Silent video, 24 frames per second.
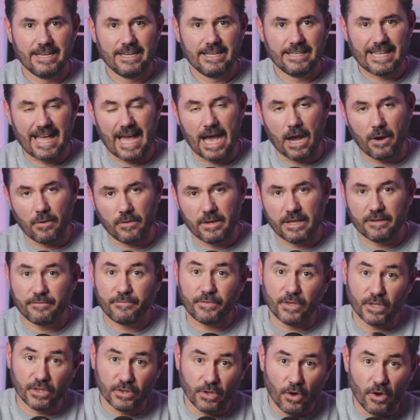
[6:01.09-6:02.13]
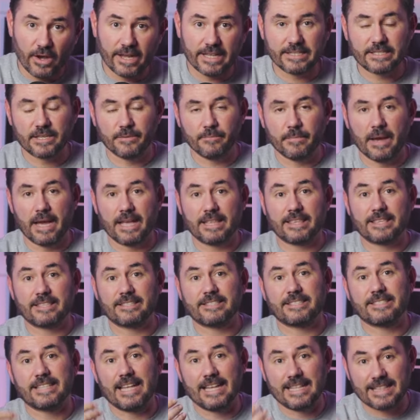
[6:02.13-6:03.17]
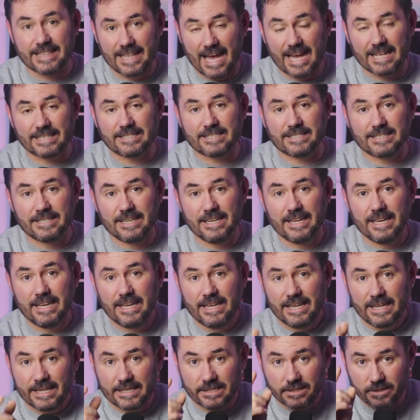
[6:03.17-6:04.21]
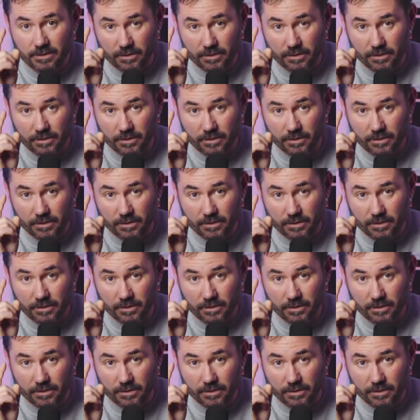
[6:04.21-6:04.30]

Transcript: Now, if you're not into maths, then that is